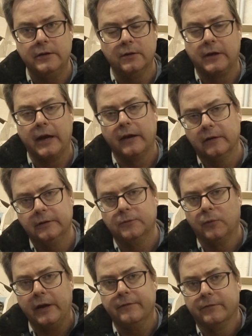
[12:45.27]
You can't
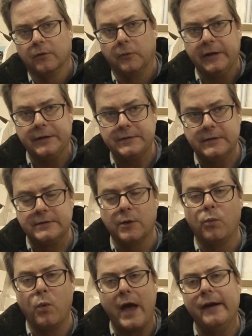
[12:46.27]
wait for weeks. It's
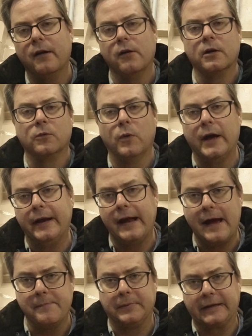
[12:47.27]
a wet on wet
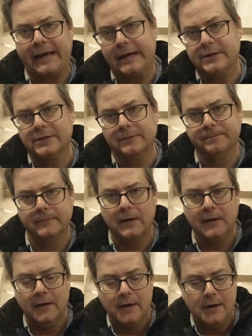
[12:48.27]
application.
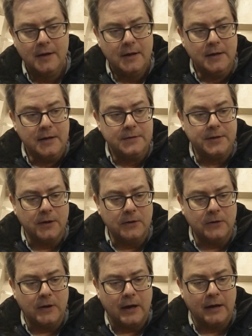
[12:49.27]

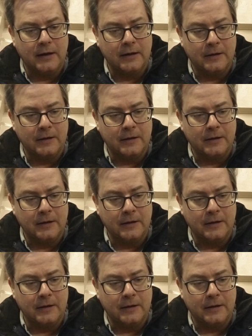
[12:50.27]
So